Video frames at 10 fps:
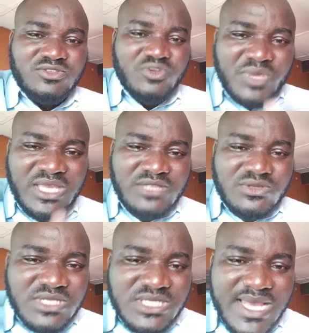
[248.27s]
to begin
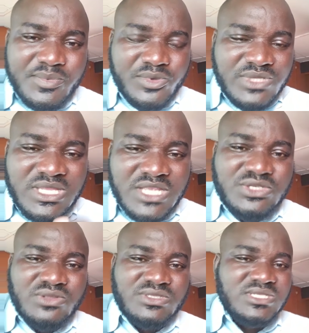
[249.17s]
to disciple the
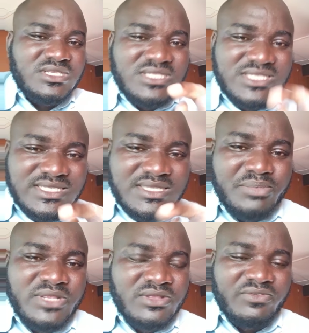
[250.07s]
nations in the
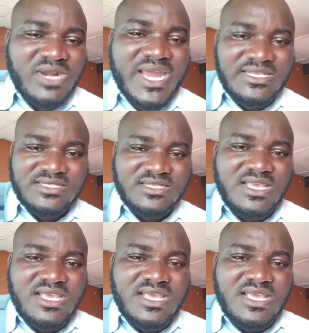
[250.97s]
discipline of Christ.